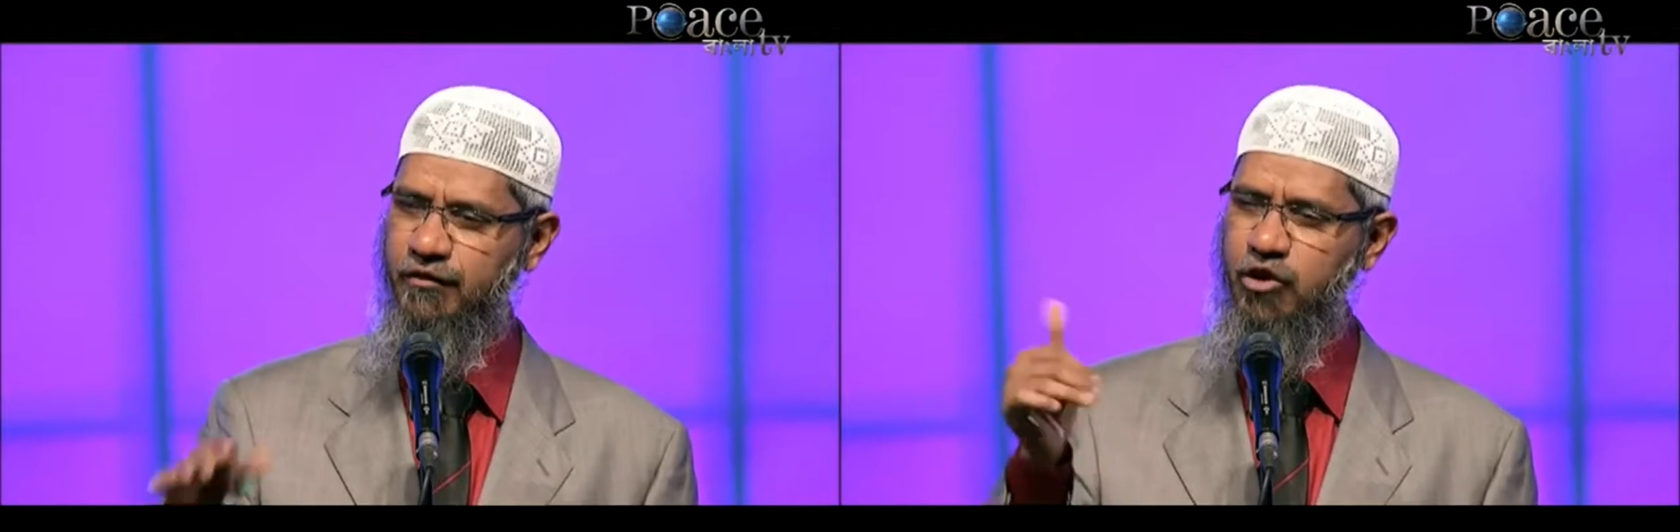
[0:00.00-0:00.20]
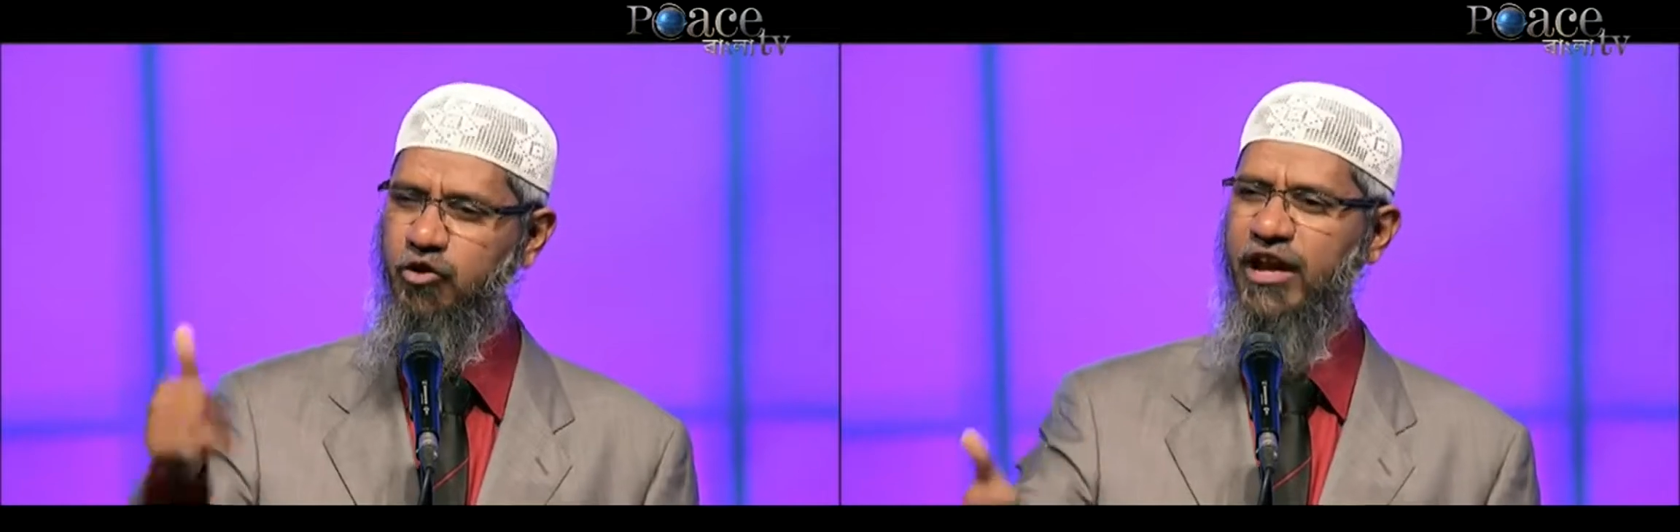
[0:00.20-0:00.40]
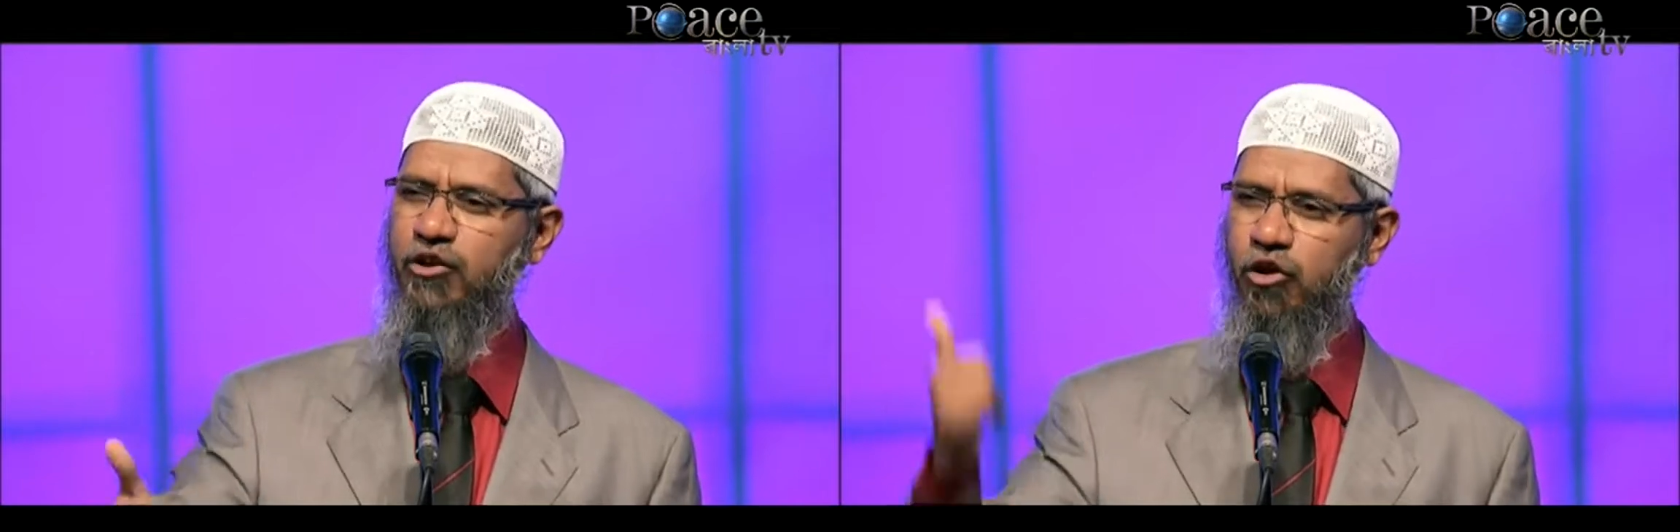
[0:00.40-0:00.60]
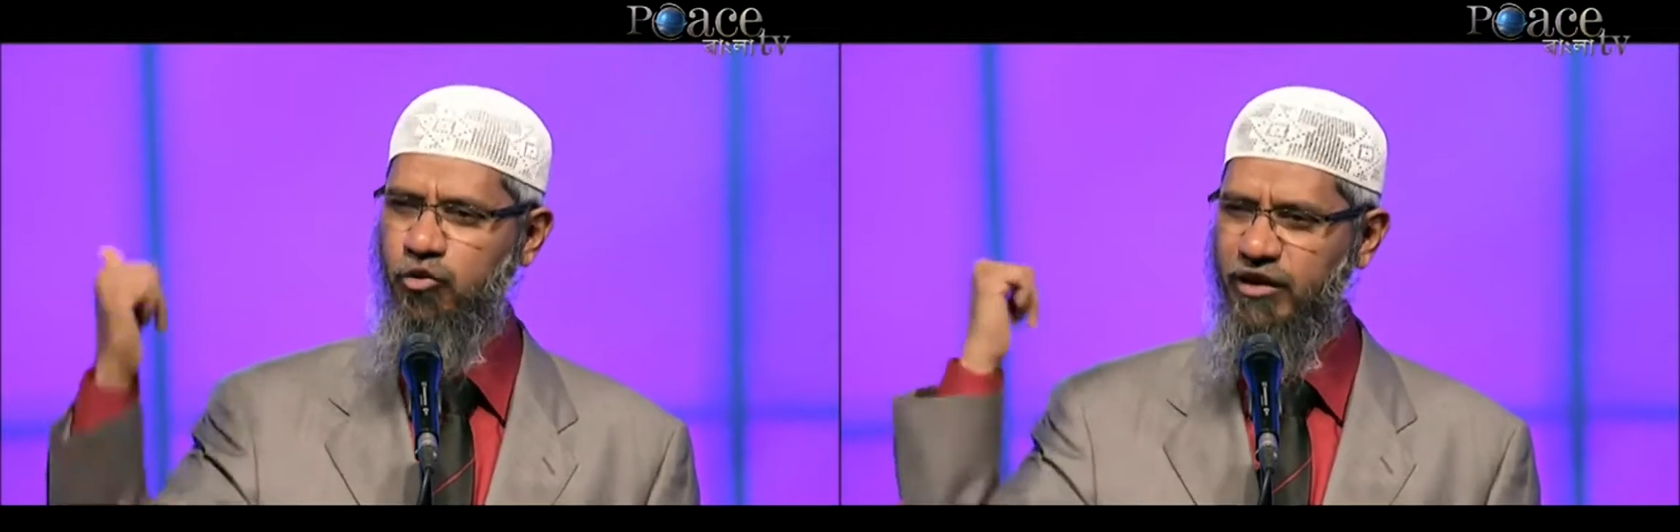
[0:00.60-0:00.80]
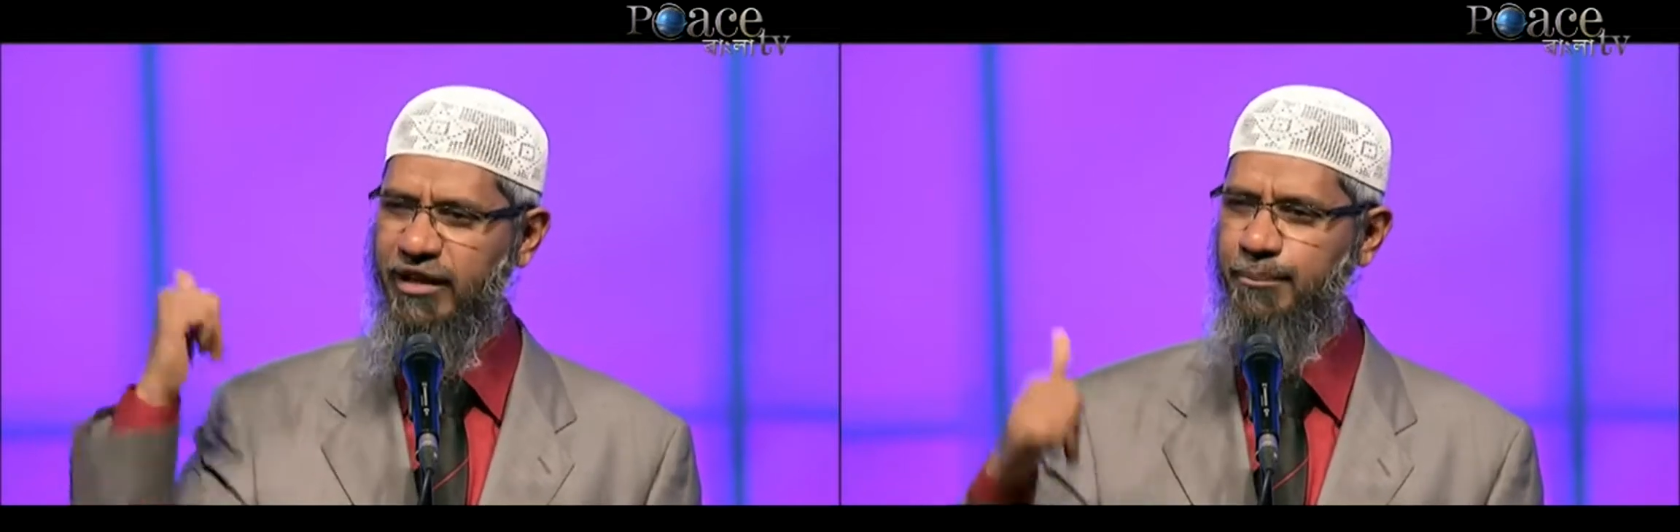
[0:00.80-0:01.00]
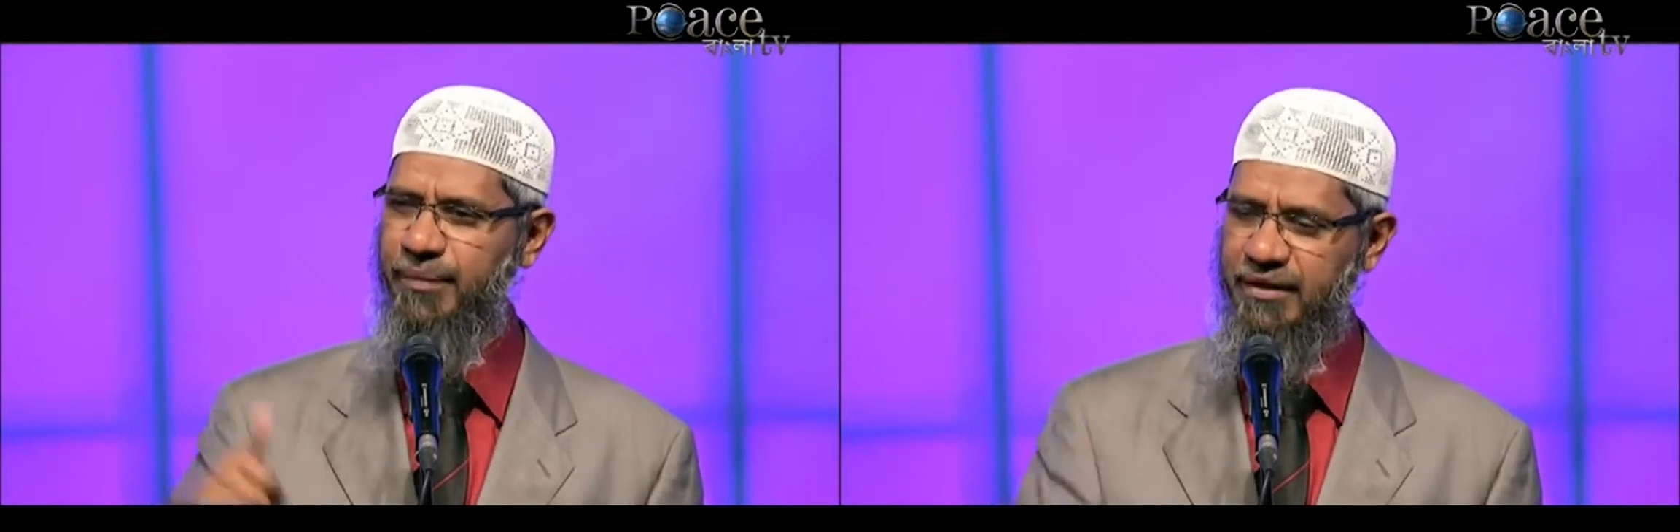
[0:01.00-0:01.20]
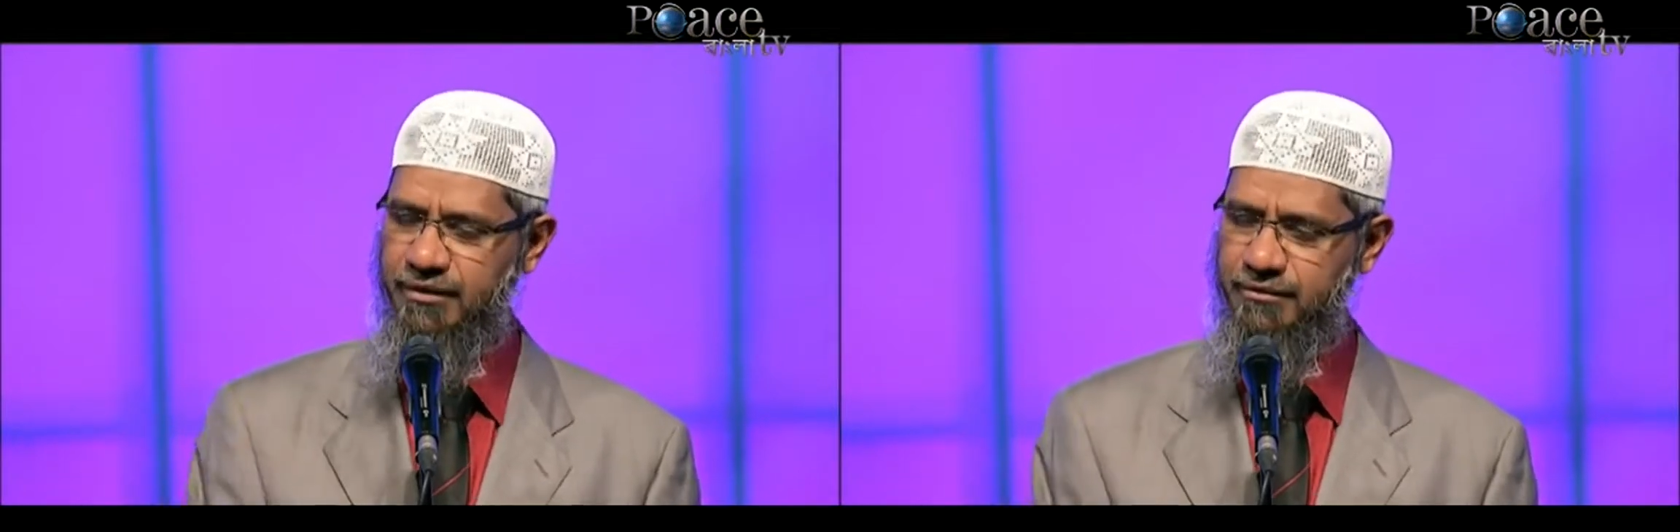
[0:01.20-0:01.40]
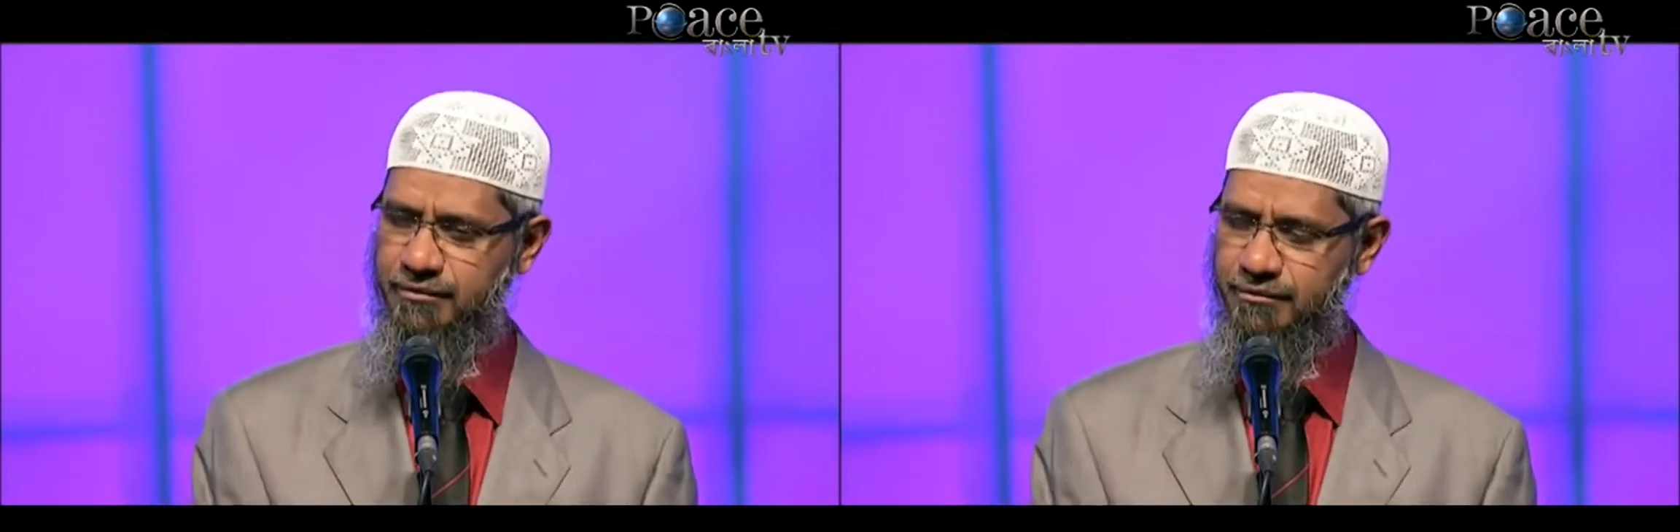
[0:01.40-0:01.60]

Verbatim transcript: will you yet go to a temple?